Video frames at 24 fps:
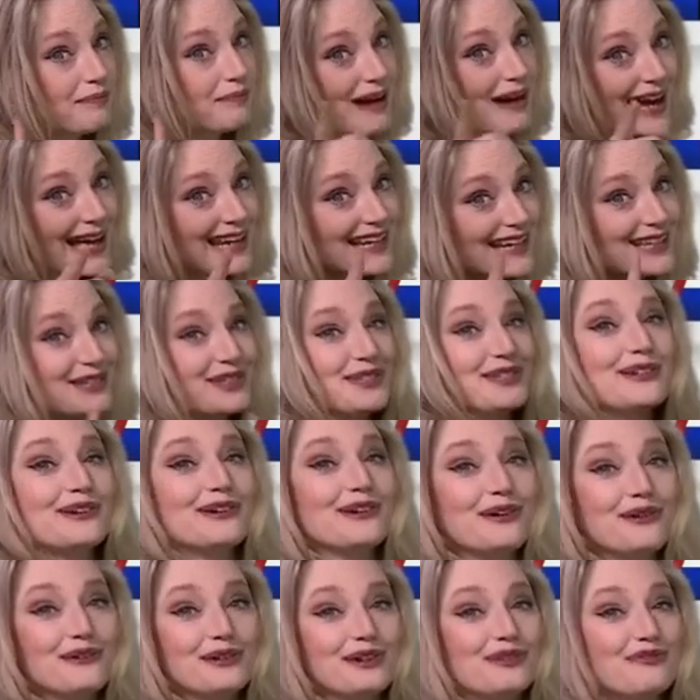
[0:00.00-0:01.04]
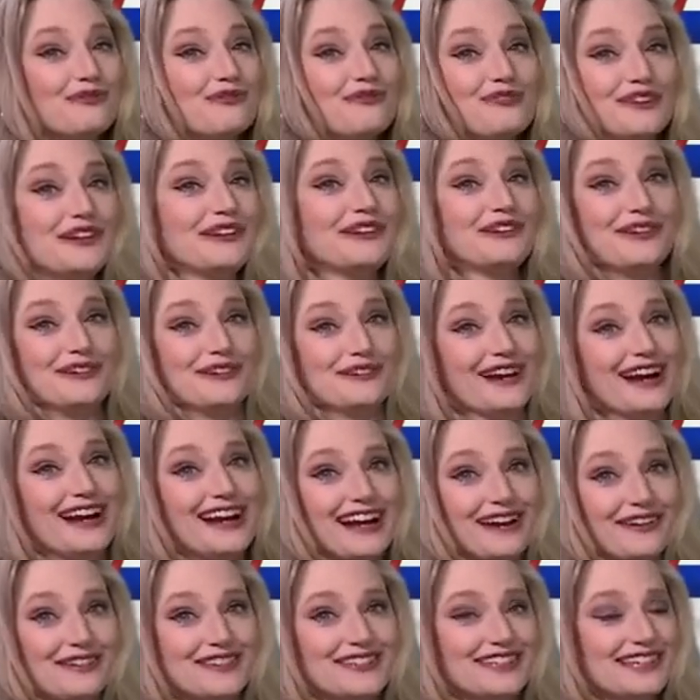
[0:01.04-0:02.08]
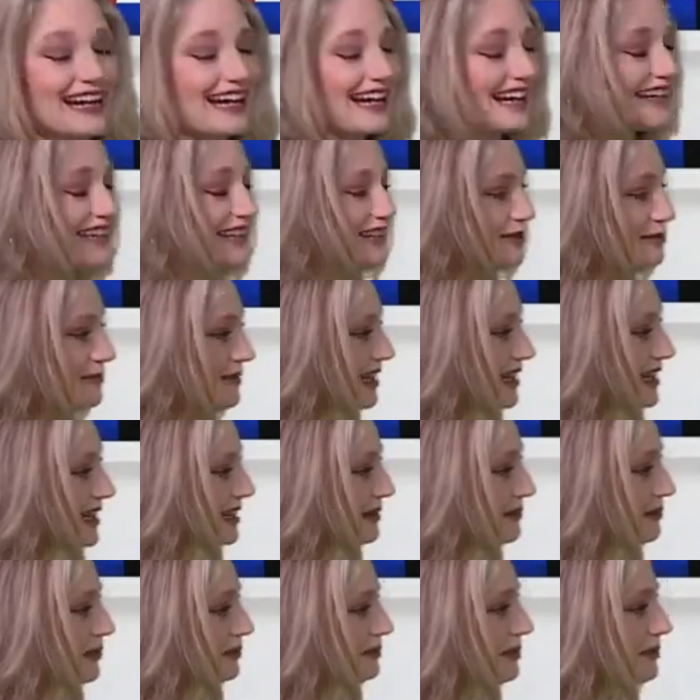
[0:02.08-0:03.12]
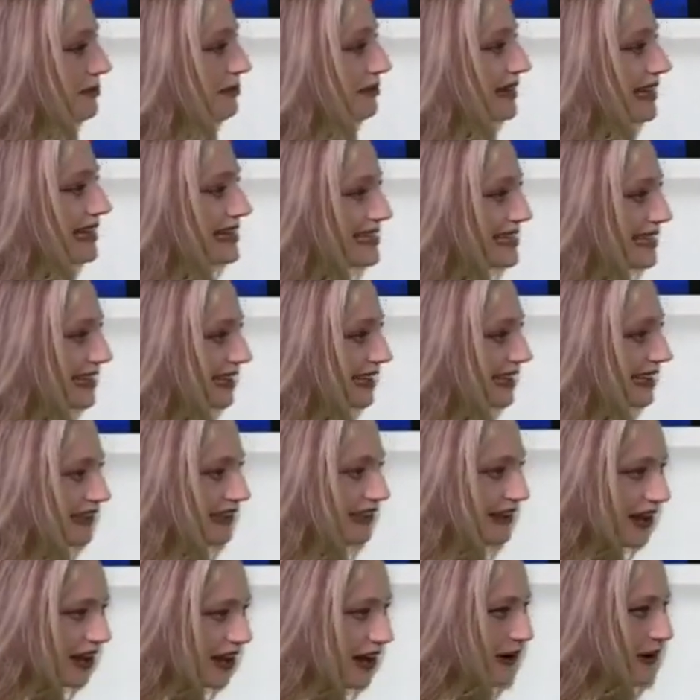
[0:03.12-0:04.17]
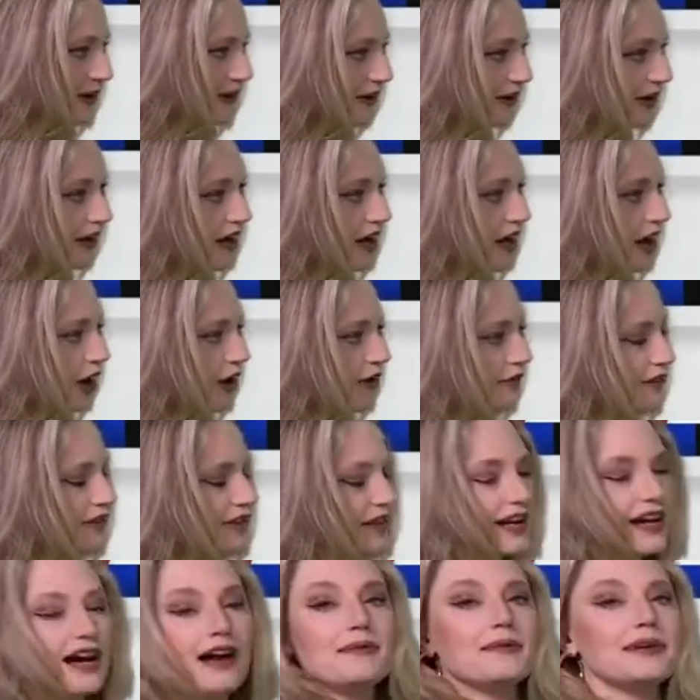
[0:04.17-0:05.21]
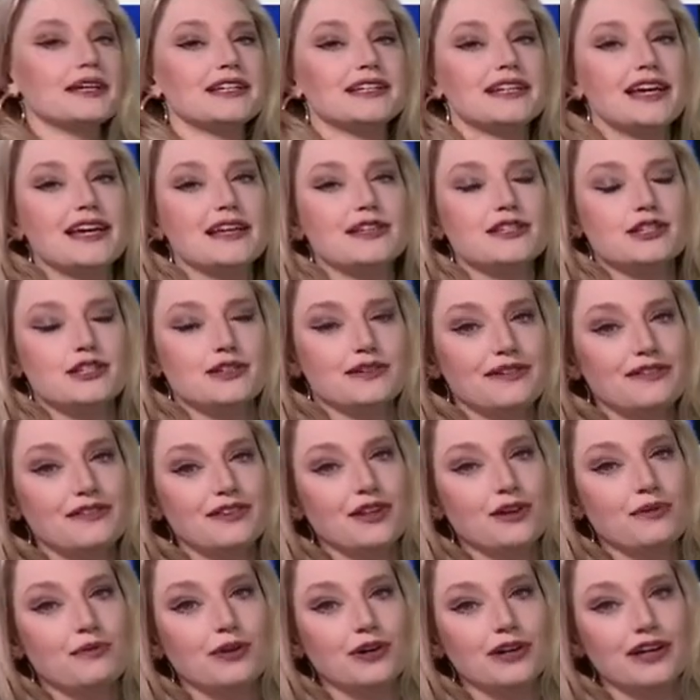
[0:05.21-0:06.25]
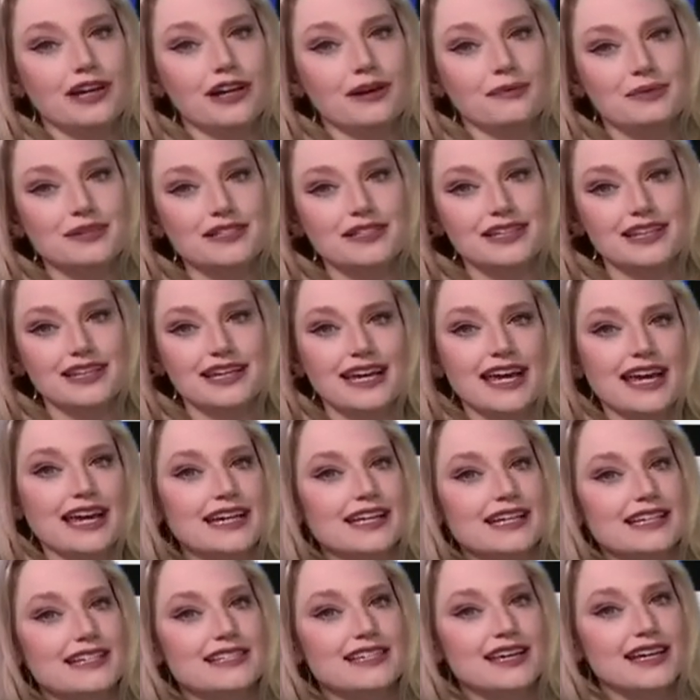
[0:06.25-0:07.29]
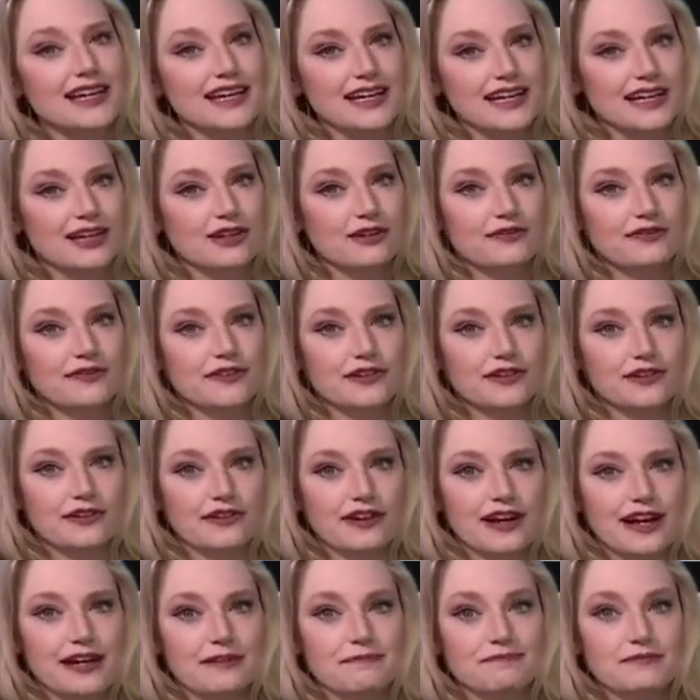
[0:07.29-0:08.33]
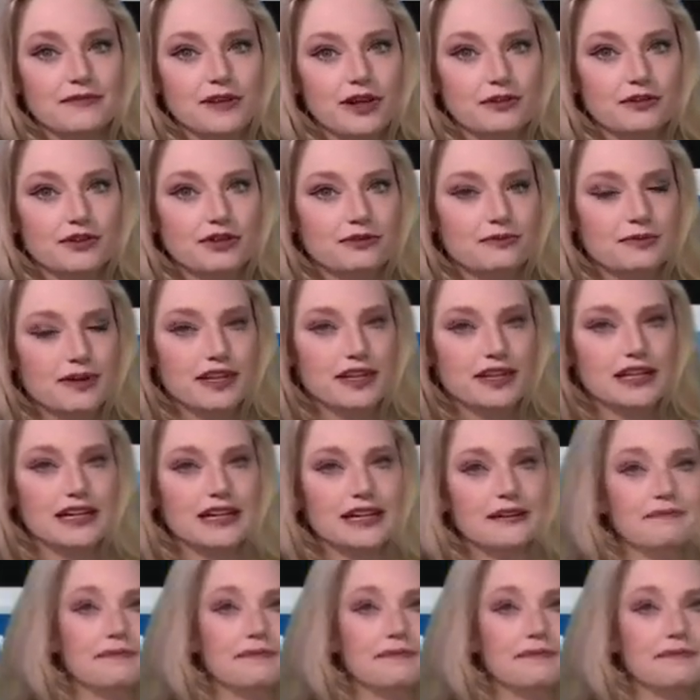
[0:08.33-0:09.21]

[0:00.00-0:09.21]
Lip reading: but it's still going to feel great outside. Humidity will be pleasantly low over the coming days, so even though we'll get up into the 80s, it'll feel great, low humidity.